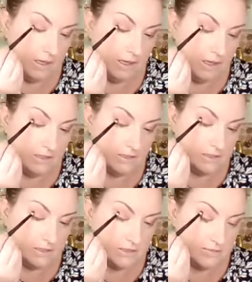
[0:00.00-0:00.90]

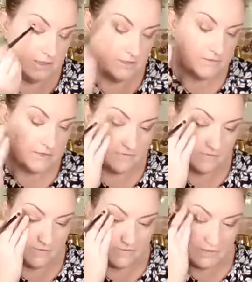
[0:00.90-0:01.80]
And the amount of stuff that
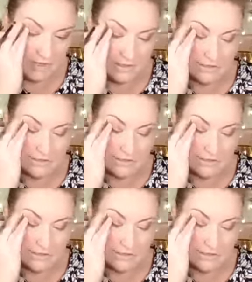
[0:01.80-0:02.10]
I've added.